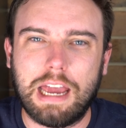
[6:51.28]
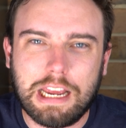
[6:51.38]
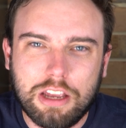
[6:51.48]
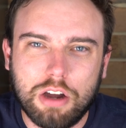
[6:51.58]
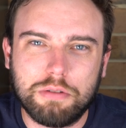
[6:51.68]

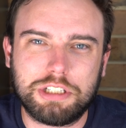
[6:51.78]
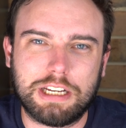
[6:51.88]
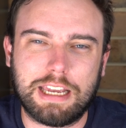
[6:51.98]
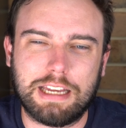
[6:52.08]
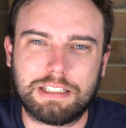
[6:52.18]
and go and
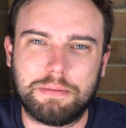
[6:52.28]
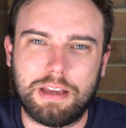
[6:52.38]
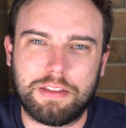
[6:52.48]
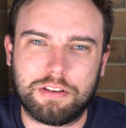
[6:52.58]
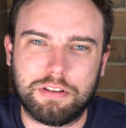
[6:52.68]
check out some of the
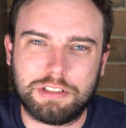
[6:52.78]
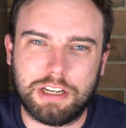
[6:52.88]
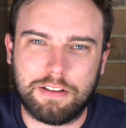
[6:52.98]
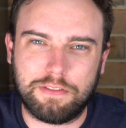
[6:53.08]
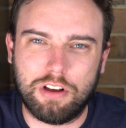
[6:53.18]
other
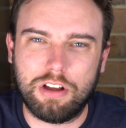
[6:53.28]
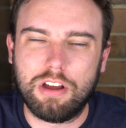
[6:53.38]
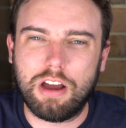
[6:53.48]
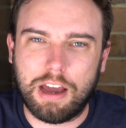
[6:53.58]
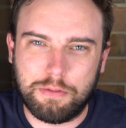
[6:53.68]
content I've got.
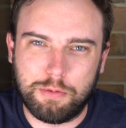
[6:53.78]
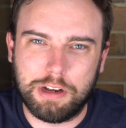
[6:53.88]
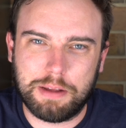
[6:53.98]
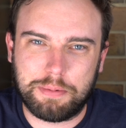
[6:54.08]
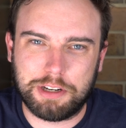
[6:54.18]
I'd
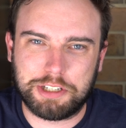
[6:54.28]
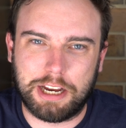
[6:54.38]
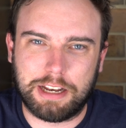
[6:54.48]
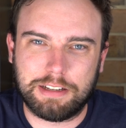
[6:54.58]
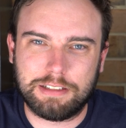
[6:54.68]
really appreciate